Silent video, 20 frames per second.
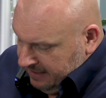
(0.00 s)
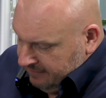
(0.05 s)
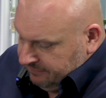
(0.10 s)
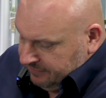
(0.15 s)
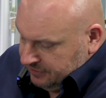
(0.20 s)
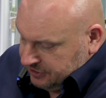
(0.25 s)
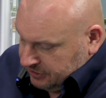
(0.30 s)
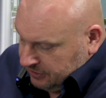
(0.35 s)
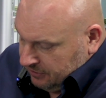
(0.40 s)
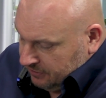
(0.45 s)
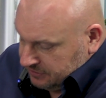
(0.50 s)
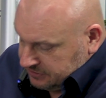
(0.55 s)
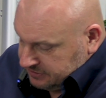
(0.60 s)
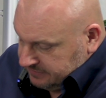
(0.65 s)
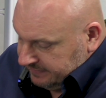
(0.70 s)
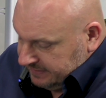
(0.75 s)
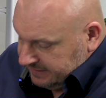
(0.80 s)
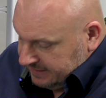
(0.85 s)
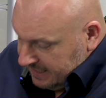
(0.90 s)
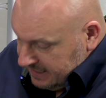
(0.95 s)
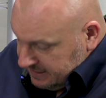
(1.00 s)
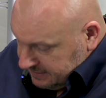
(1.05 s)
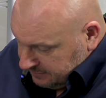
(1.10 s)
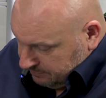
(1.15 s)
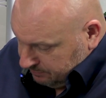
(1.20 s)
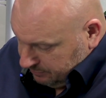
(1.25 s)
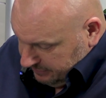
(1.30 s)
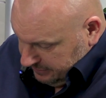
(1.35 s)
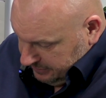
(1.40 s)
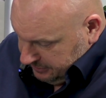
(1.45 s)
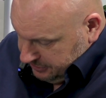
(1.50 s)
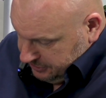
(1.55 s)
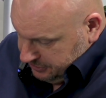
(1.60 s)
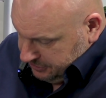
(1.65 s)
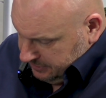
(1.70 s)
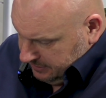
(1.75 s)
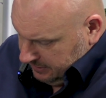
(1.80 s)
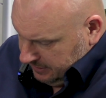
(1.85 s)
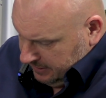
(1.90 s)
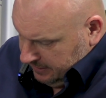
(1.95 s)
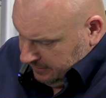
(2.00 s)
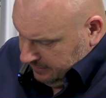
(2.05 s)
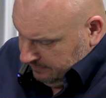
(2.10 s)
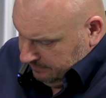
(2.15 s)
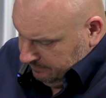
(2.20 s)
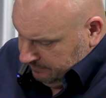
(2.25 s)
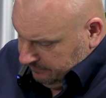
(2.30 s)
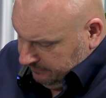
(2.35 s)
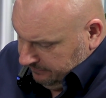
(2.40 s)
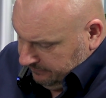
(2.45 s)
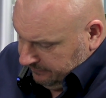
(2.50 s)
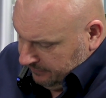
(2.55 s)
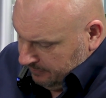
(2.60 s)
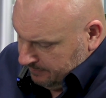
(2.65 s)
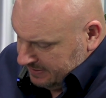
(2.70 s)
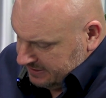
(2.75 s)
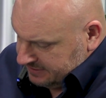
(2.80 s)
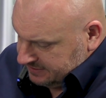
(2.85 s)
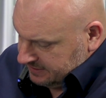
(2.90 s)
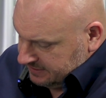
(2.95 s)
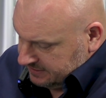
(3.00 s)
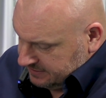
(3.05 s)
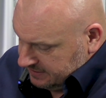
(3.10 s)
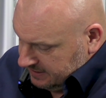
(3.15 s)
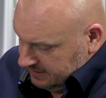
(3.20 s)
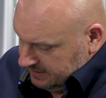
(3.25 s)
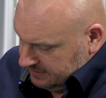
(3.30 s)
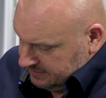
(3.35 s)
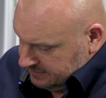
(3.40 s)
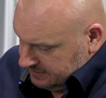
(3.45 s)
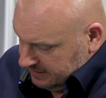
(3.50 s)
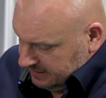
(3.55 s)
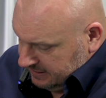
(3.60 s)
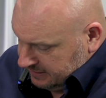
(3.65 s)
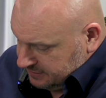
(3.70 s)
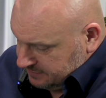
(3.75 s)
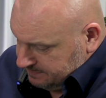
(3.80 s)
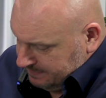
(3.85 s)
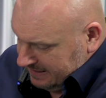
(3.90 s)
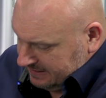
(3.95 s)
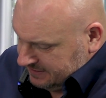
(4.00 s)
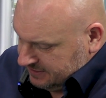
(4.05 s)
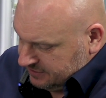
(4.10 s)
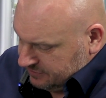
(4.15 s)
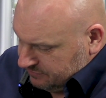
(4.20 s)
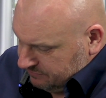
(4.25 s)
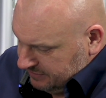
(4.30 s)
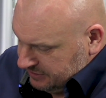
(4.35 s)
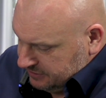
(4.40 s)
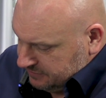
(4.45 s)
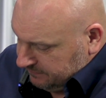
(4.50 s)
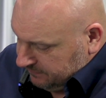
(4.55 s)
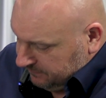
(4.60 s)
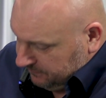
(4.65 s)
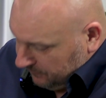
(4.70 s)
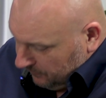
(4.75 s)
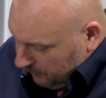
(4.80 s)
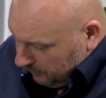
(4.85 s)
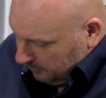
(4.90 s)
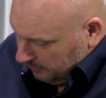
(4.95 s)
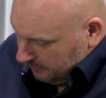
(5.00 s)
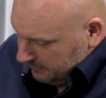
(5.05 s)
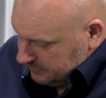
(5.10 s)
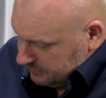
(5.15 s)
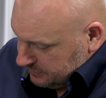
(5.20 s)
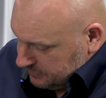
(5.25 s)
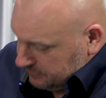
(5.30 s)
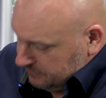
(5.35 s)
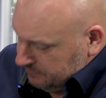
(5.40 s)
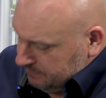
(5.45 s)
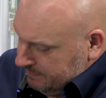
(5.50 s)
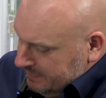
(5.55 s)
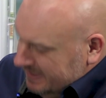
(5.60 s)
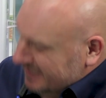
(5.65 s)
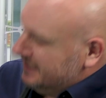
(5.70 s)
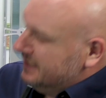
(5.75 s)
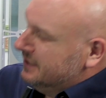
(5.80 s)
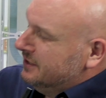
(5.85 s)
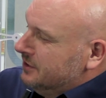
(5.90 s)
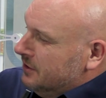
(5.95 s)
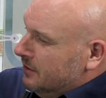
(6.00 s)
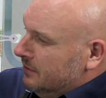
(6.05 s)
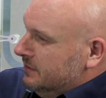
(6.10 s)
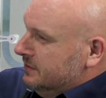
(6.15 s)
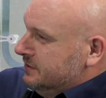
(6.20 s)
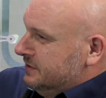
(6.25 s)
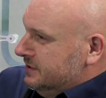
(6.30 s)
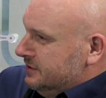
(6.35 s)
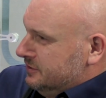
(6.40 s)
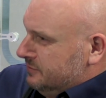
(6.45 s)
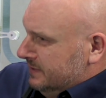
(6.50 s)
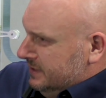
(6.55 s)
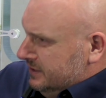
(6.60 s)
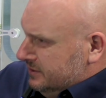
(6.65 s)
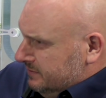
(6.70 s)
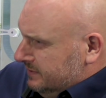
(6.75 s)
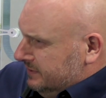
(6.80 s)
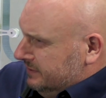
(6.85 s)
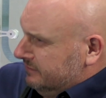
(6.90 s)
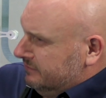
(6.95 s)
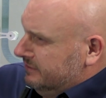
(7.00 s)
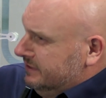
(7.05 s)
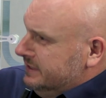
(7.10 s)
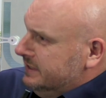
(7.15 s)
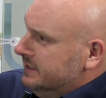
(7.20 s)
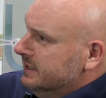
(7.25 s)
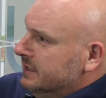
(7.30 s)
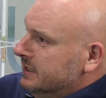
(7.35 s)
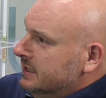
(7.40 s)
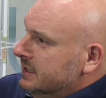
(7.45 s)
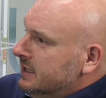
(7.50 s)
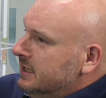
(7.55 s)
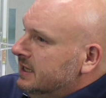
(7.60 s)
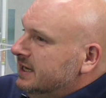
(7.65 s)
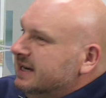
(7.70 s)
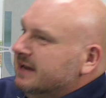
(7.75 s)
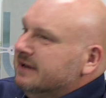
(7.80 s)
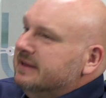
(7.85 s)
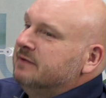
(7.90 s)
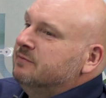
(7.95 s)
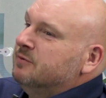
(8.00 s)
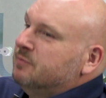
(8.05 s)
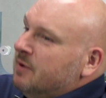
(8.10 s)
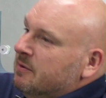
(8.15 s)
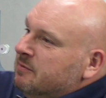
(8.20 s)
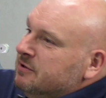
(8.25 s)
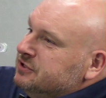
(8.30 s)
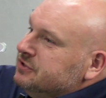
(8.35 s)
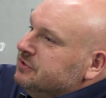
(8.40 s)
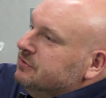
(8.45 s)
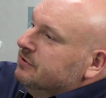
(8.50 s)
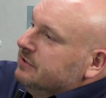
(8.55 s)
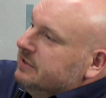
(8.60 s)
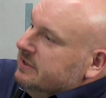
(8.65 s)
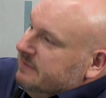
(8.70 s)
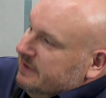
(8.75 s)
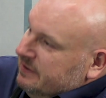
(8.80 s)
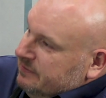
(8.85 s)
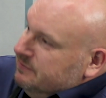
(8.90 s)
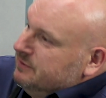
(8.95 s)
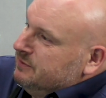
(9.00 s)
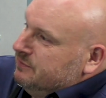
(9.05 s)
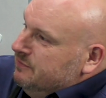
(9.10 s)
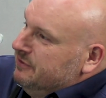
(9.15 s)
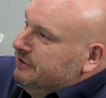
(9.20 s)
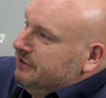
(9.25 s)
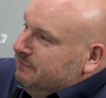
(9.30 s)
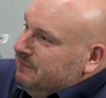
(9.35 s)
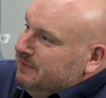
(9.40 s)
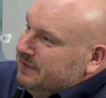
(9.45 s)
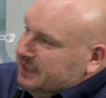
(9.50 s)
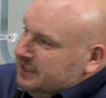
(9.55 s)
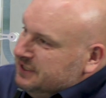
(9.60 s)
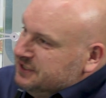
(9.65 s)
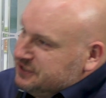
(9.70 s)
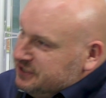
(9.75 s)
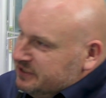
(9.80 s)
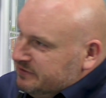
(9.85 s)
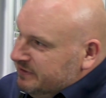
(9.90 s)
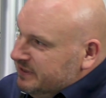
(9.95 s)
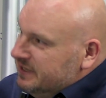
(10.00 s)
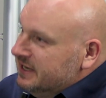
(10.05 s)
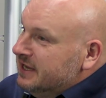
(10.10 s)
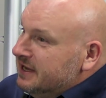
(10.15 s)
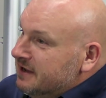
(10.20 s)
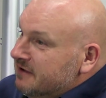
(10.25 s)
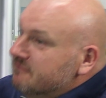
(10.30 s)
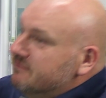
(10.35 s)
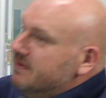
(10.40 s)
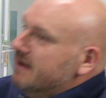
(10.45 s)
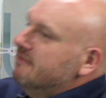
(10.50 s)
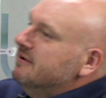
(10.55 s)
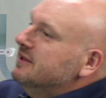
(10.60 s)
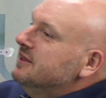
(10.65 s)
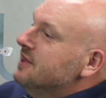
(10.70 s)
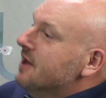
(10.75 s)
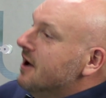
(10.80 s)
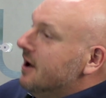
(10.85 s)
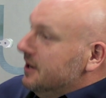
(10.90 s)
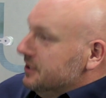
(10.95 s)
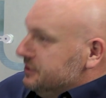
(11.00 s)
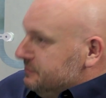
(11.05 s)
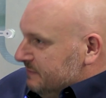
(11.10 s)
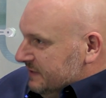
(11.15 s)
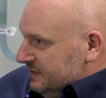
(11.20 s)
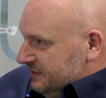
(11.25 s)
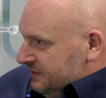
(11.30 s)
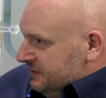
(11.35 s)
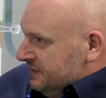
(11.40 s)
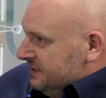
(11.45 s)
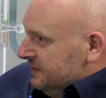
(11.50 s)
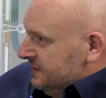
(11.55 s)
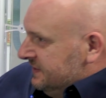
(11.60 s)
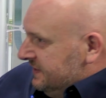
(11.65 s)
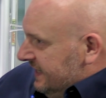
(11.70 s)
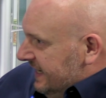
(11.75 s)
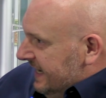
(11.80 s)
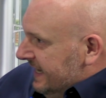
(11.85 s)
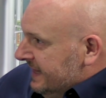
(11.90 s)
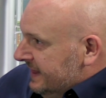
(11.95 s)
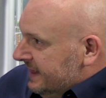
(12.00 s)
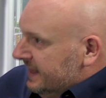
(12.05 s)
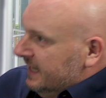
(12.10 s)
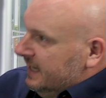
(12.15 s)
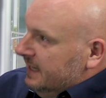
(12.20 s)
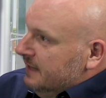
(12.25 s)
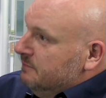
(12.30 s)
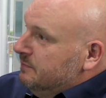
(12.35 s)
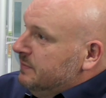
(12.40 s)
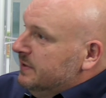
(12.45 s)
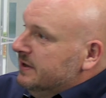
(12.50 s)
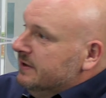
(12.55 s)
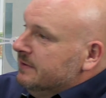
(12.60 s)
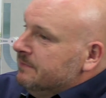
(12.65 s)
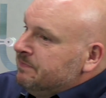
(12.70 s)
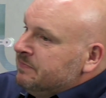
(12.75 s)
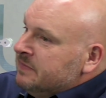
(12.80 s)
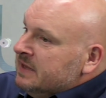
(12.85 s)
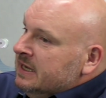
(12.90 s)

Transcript: average cost of a data breach for a business is expected to reach $4.2 million in 2023. Now, I think we're probably talking about, we're considering very large businesses in that, but